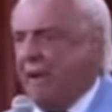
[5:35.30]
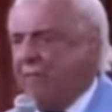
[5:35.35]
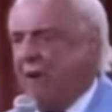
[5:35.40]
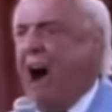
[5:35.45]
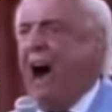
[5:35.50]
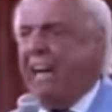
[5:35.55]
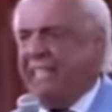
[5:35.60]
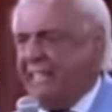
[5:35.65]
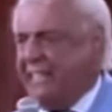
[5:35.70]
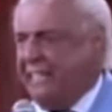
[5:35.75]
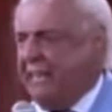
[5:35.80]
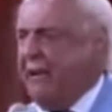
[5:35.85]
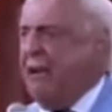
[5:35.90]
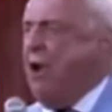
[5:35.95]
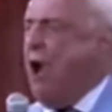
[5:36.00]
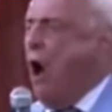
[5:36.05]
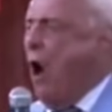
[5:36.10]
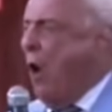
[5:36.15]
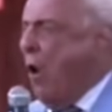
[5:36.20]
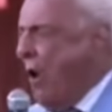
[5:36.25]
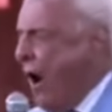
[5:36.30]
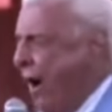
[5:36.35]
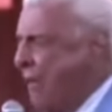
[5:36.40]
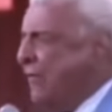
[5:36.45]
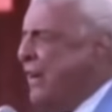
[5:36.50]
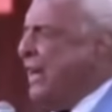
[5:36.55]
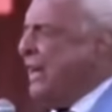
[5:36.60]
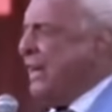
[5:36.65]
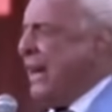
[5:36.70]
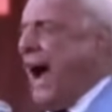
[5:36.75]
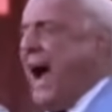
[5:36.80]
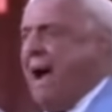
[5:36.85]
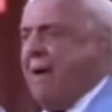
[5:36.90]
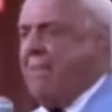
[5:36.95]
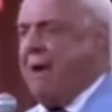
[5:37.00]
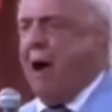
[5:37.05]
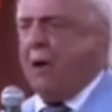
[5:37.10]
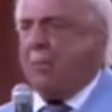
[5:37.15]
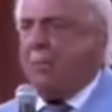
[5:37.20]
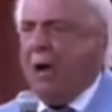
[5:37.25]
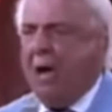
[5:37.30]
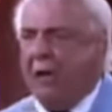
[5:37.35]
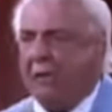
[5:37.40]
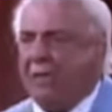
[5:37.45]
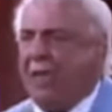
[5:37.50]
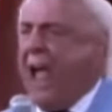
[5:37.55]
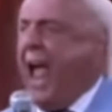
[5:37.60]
Austin, who every time I'm with,